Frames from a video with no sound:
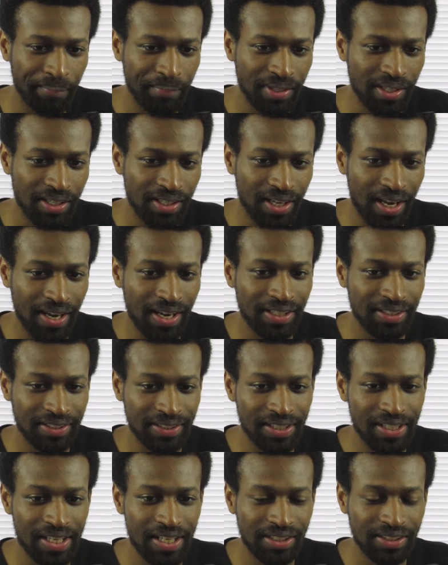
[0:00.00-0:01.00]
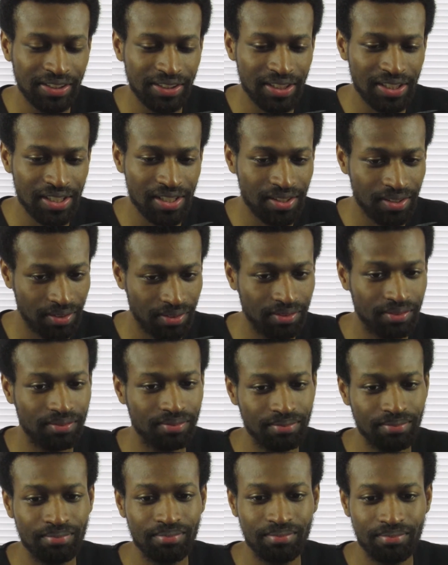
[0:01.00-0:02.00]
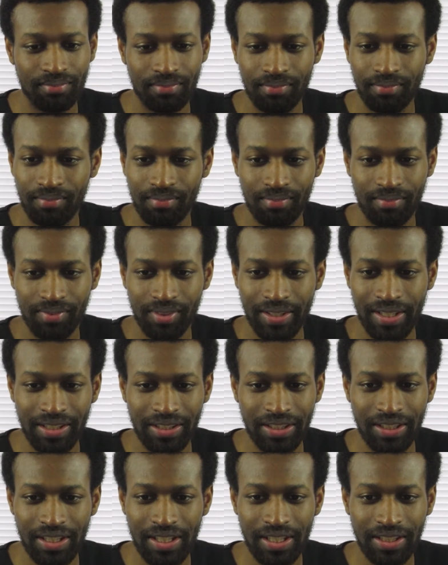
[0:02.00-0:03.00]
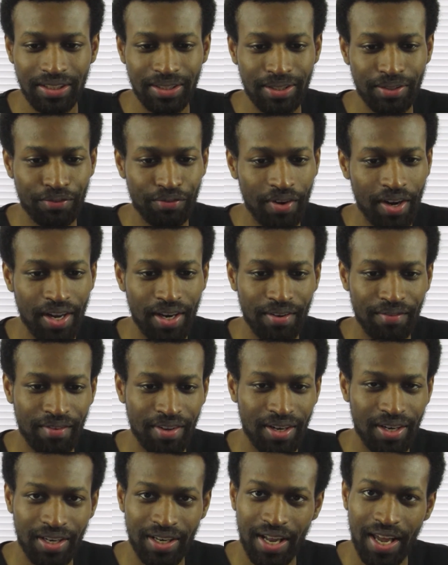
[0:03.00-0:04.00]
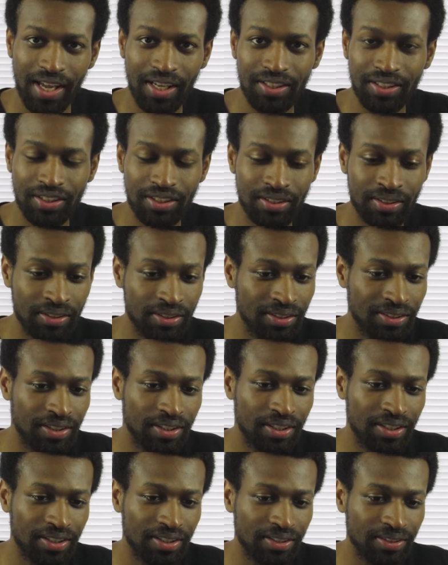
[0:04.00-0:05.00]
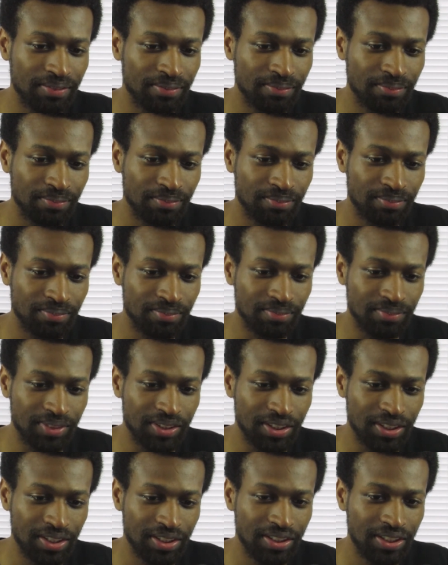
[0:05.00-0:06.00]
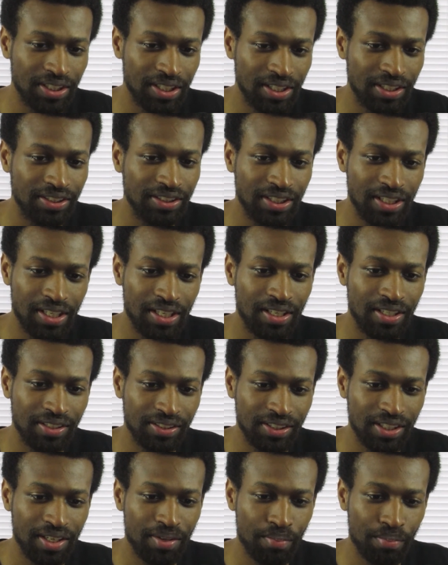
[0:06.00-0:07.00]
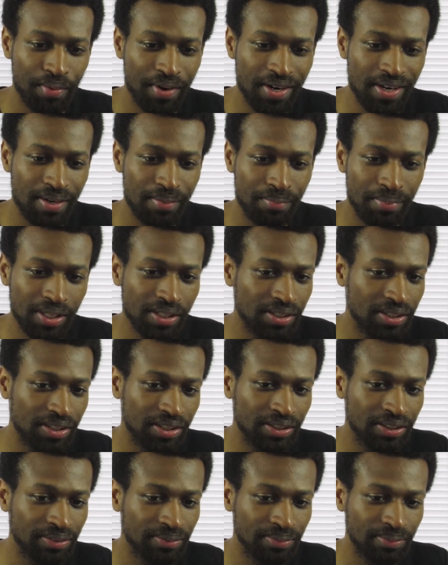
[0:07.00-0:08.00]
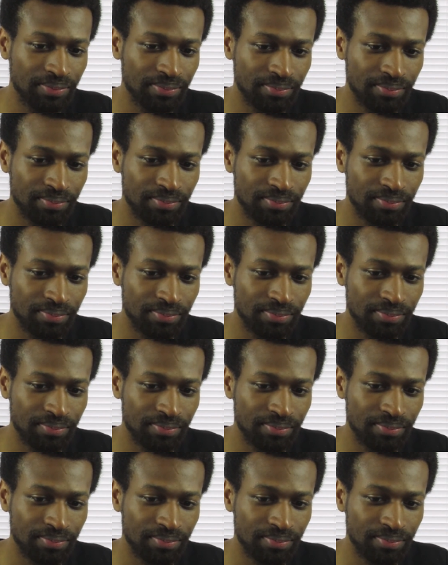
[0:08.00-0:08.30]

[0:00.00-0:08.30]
I mean, like I said, she she isn't afraid of any danger. She she she she could bring the business,